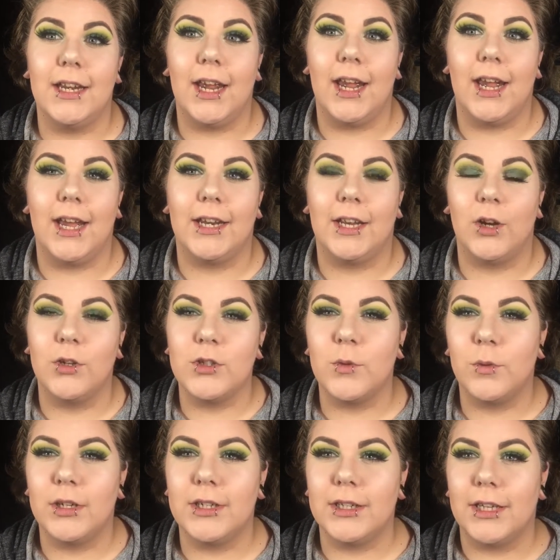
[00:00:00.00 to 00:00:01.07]
And I also
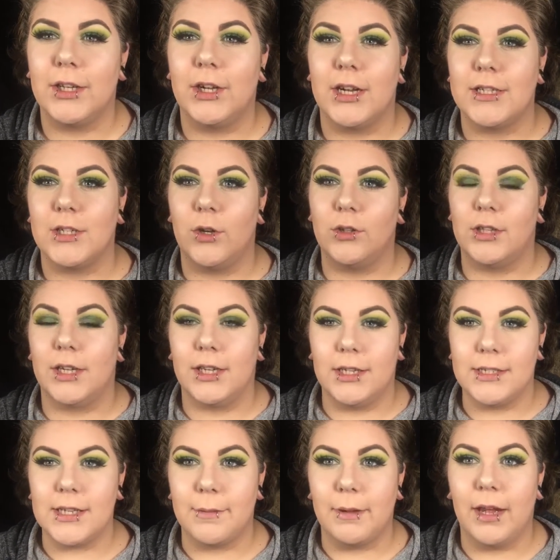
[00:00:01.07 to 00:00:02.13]
wanted to let you guys know that
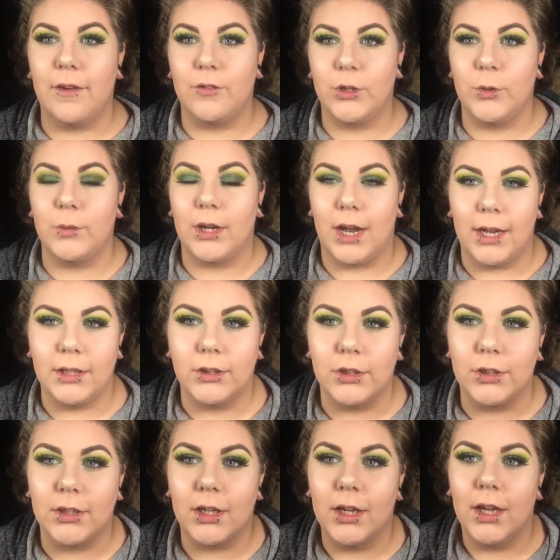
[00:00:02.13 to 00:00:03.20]
anytime I ever do an eye
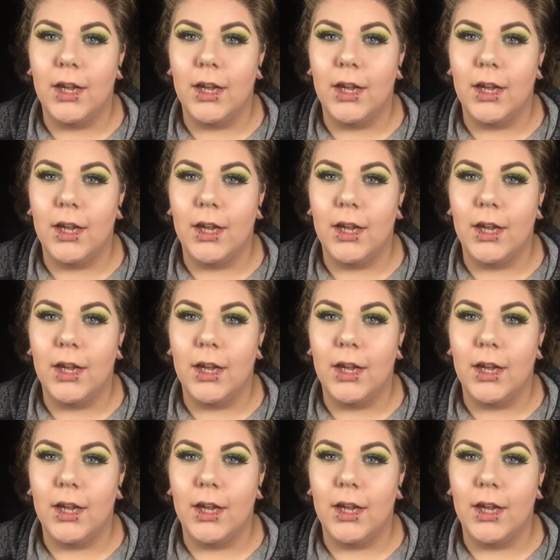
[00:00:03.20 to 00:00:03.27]
look,